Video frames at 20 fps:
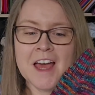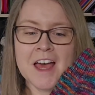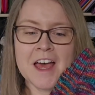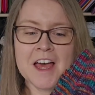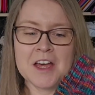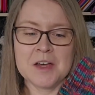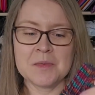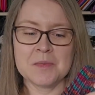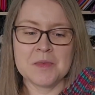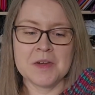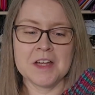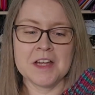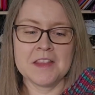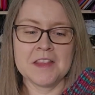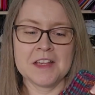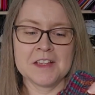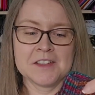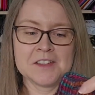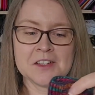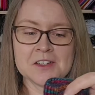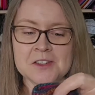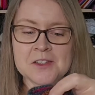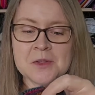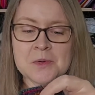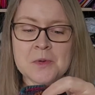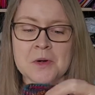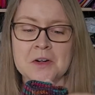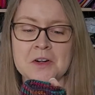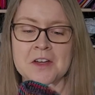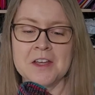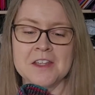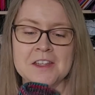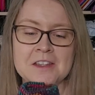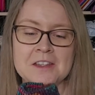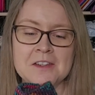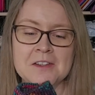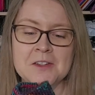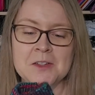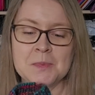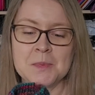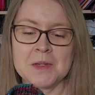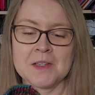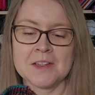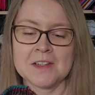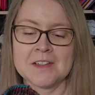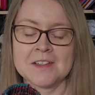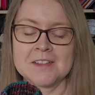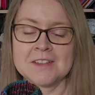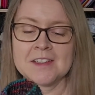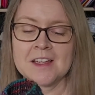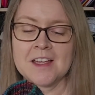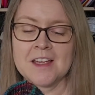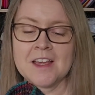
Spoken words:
and that's just the one I use, because